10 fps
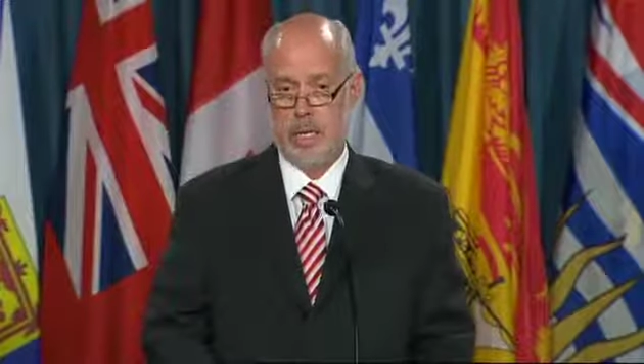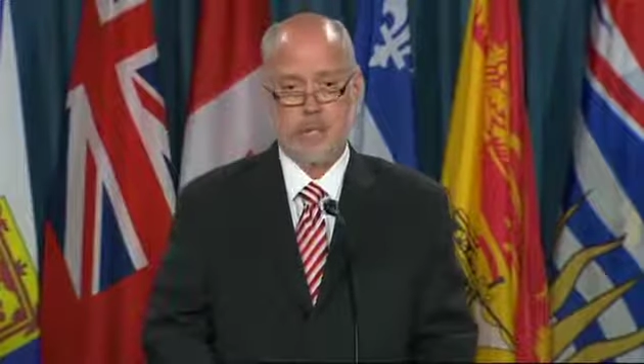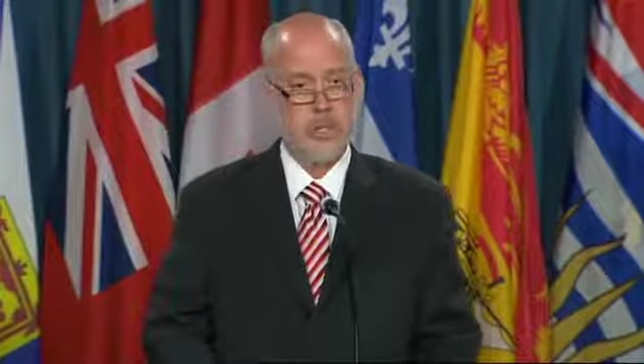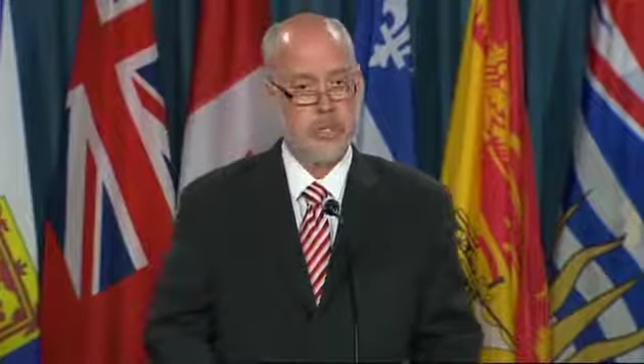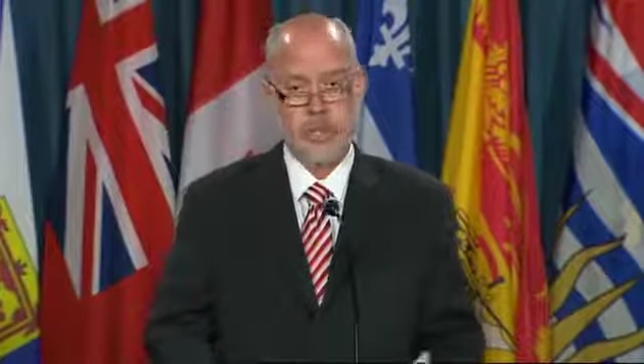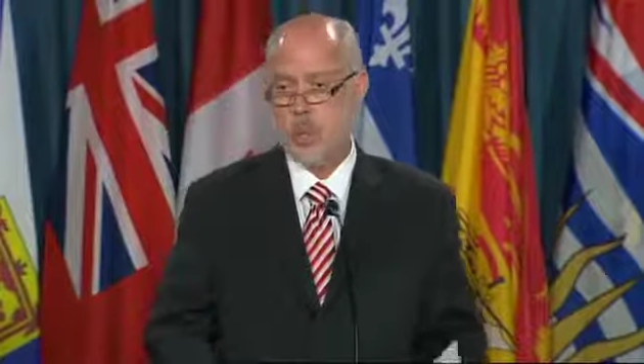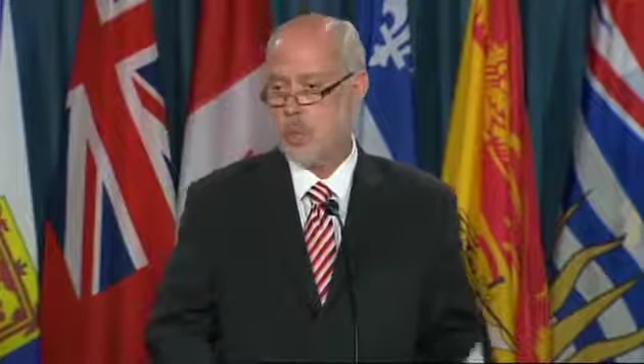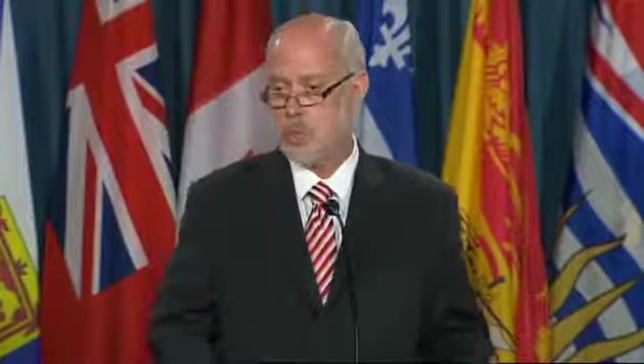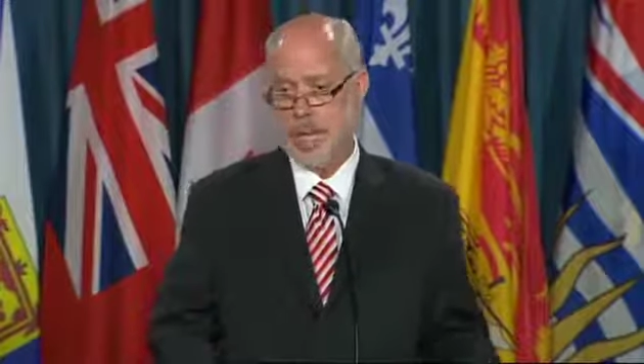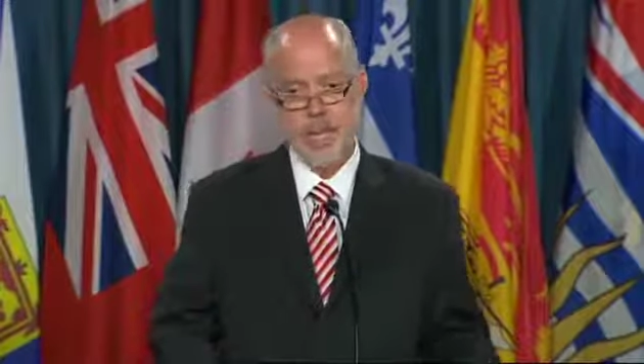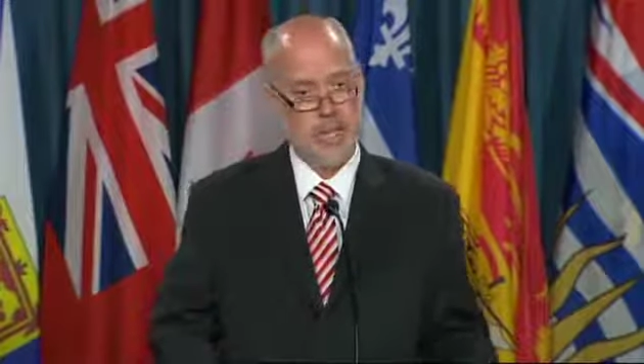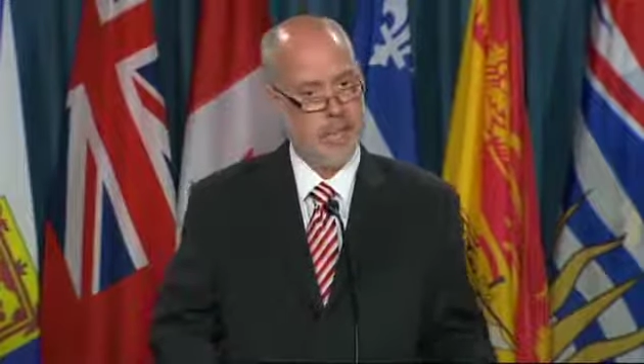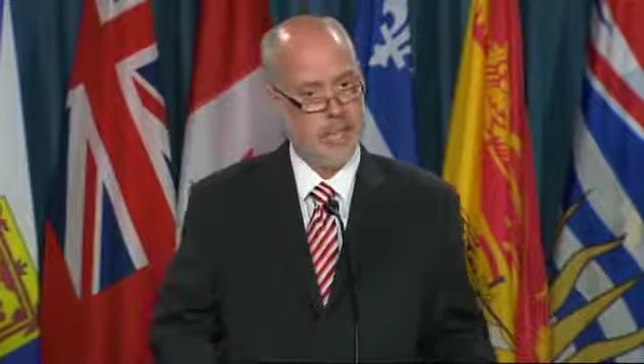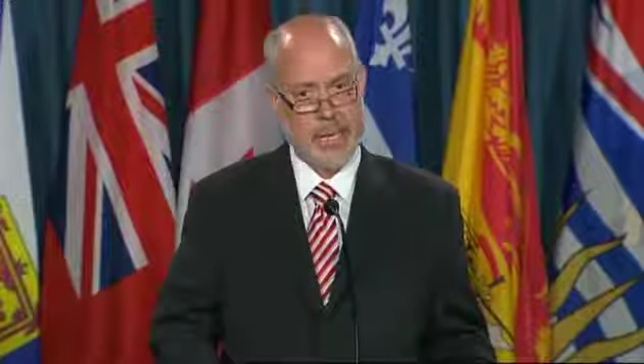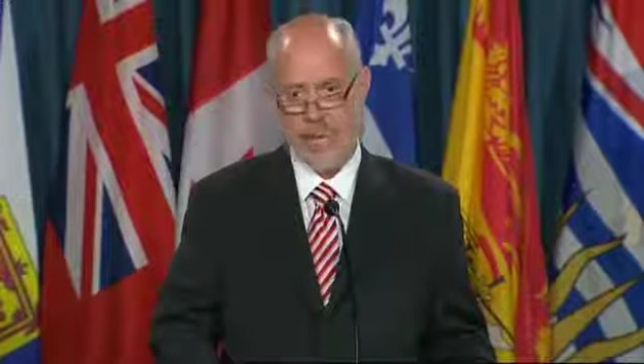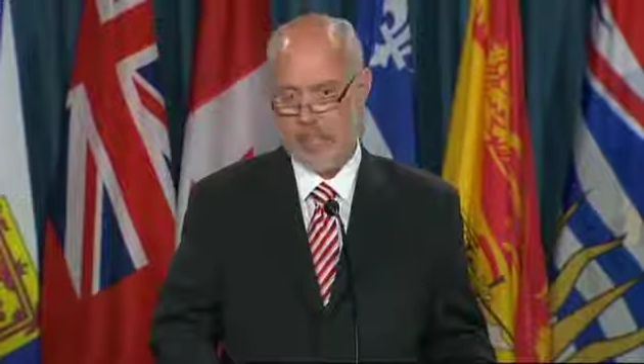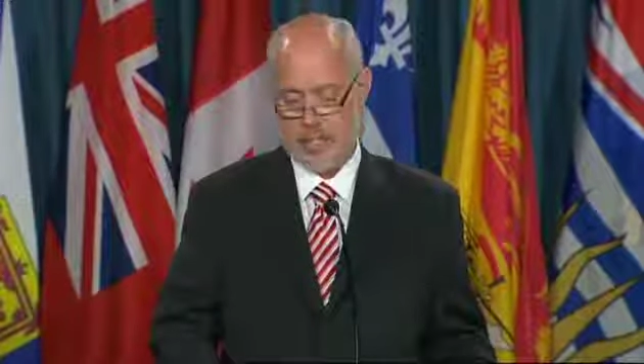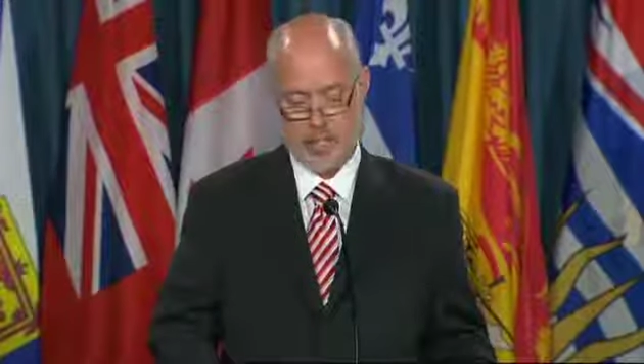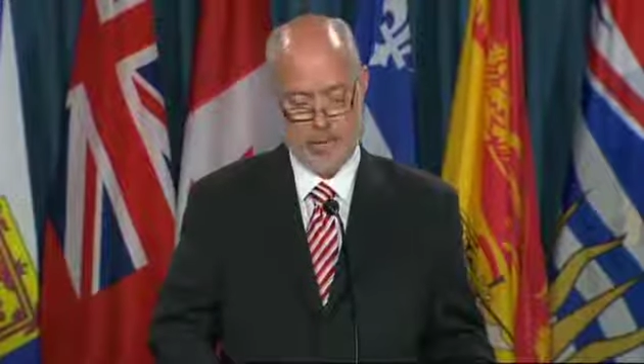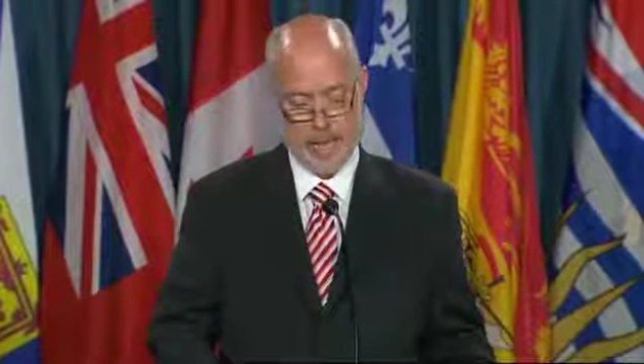There is no scientific
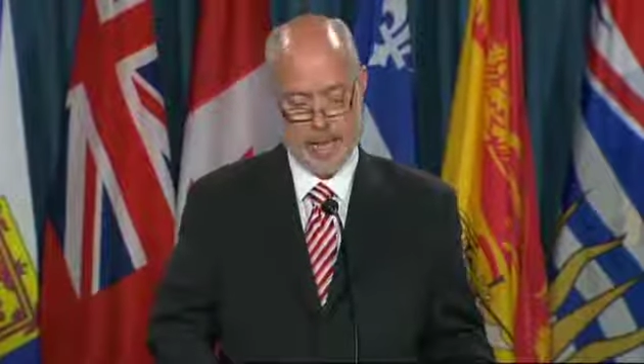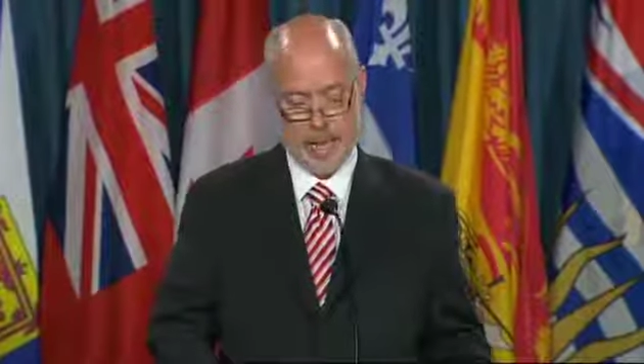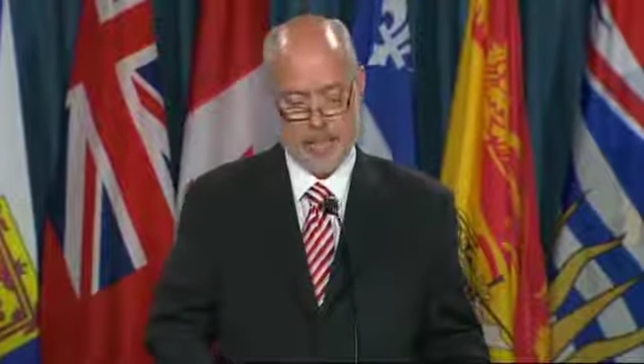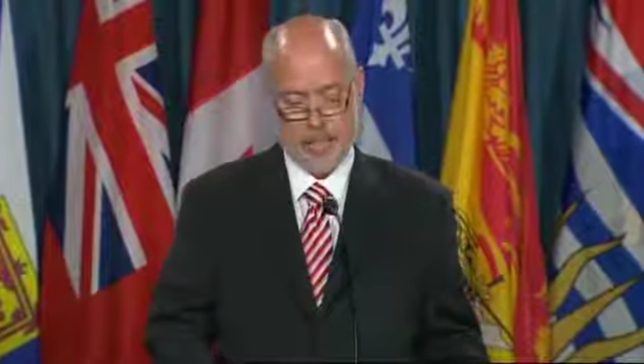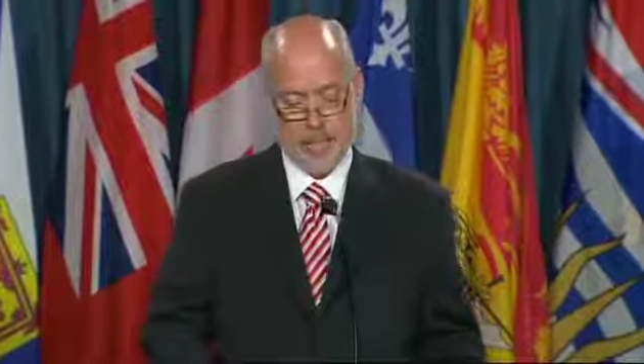evidence for that.